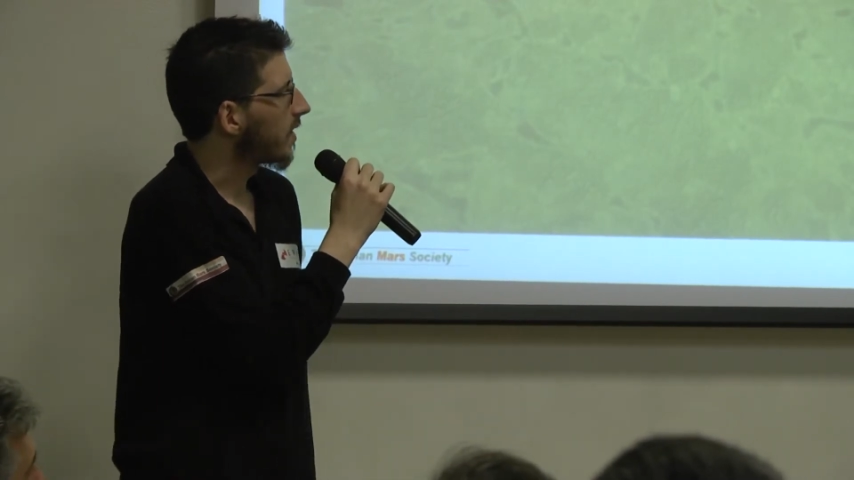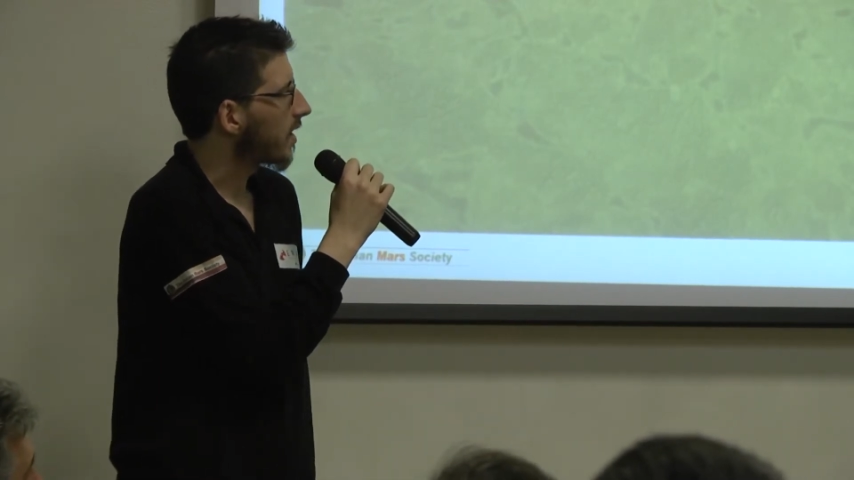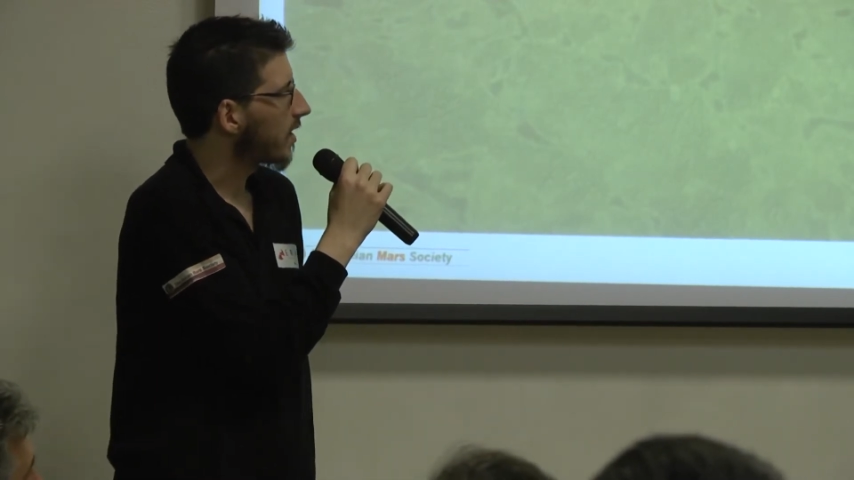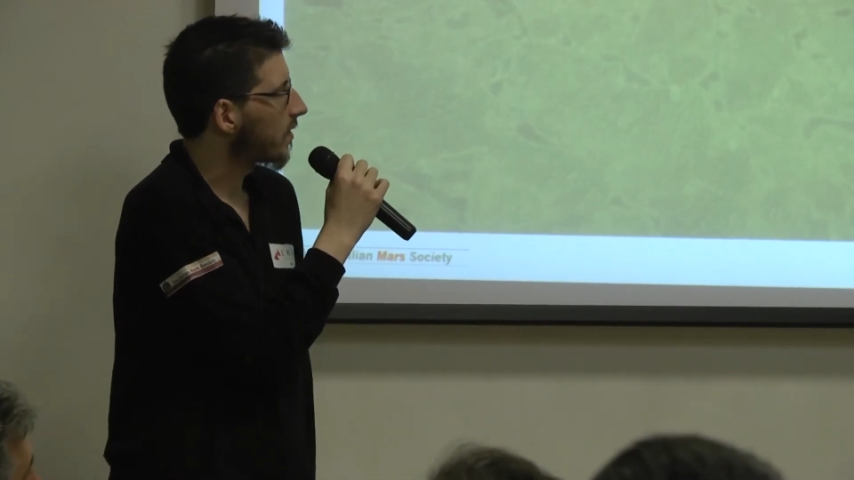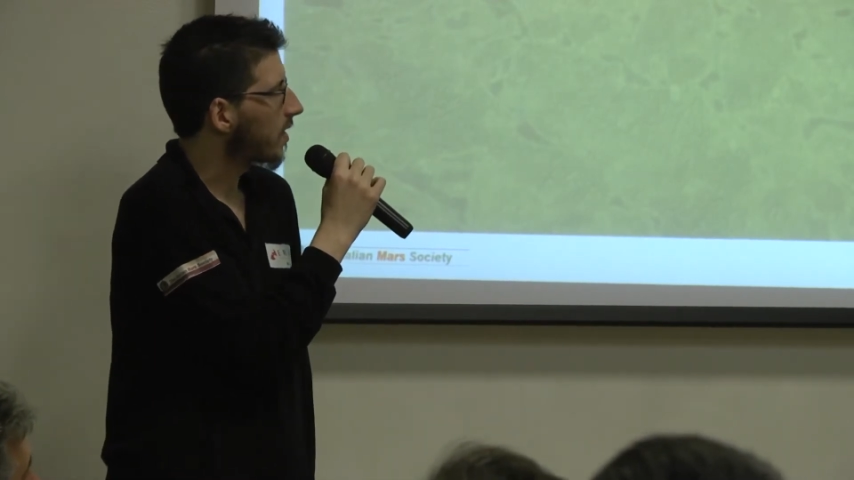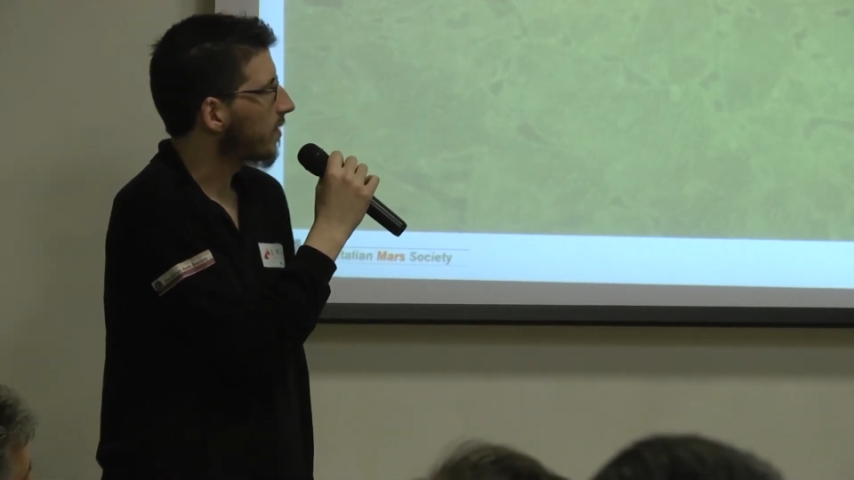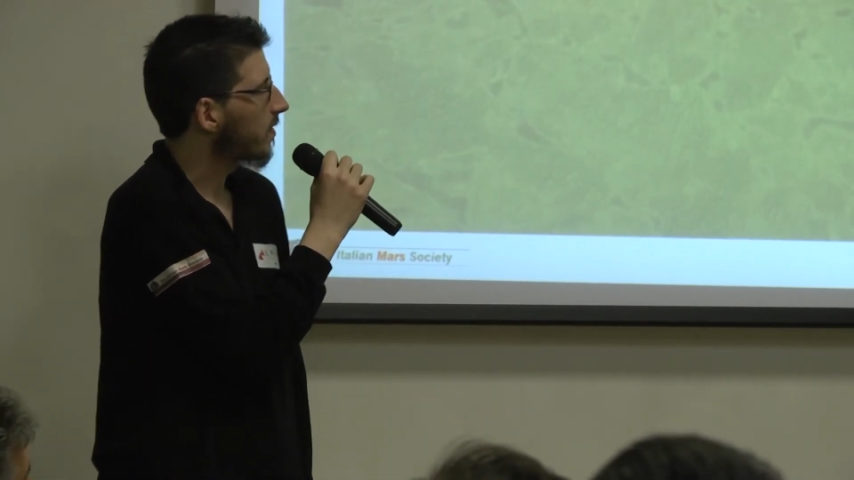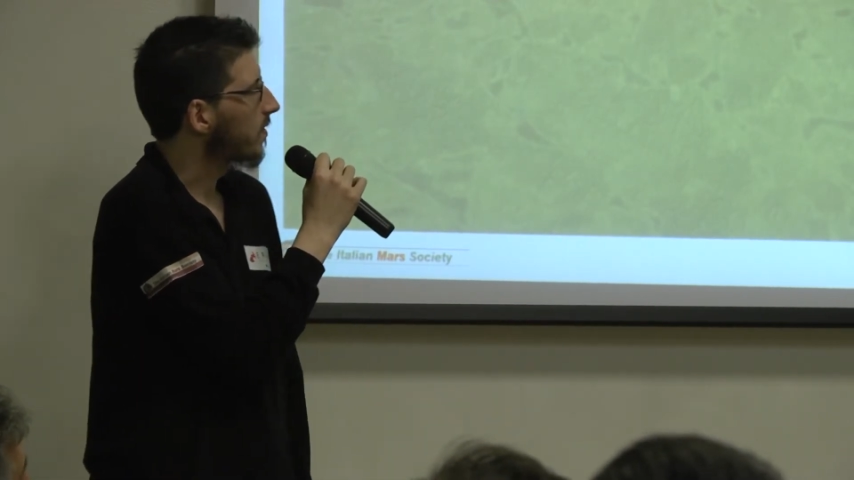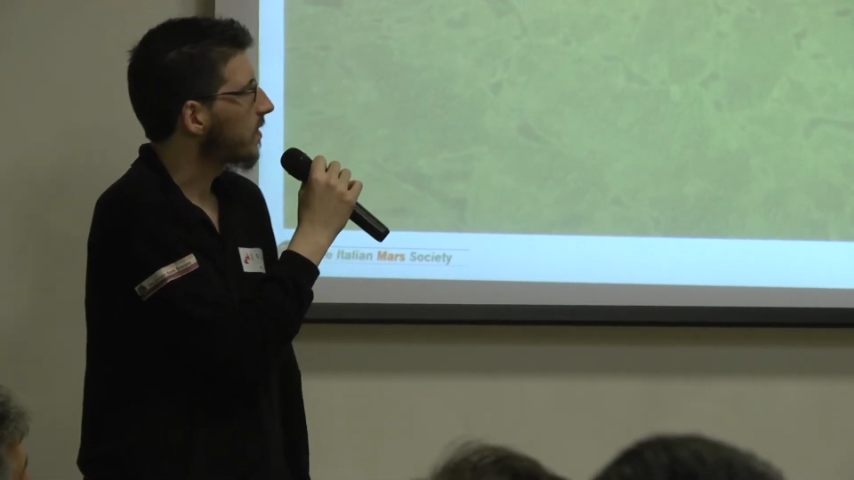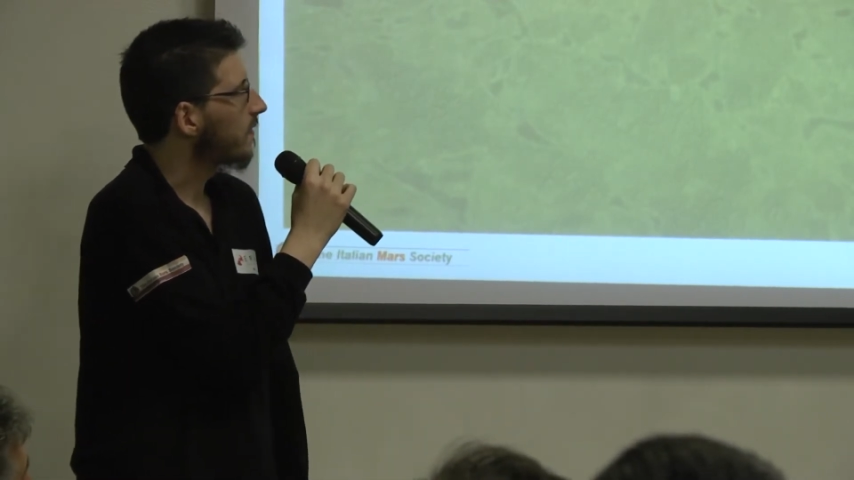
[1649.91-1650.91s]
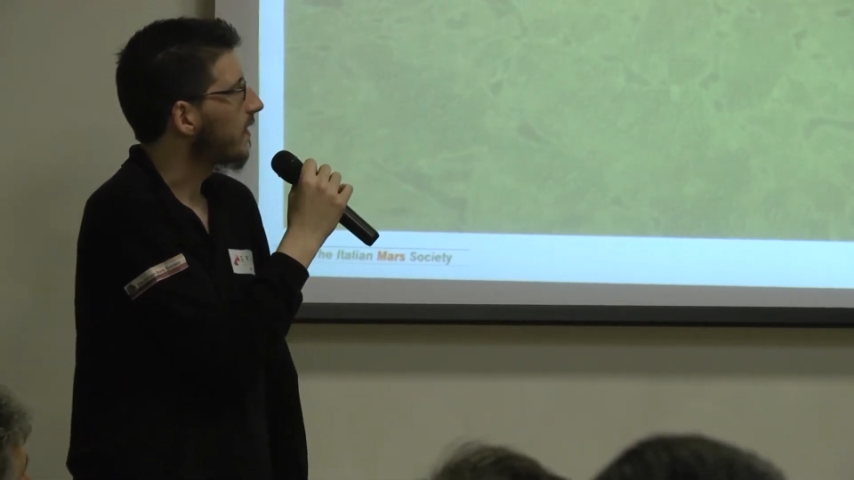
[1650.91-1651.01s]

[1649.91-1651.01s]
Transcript: we try to reproduce